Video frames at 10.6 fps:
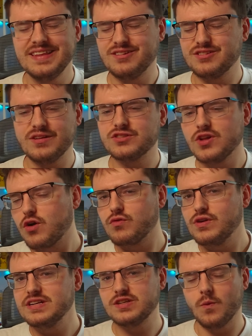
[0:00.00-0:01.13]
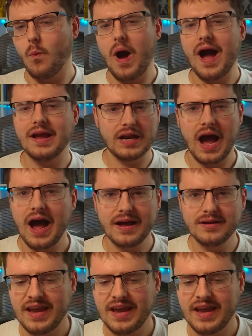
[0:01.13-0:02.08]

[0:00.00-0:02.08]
there's no reason why not.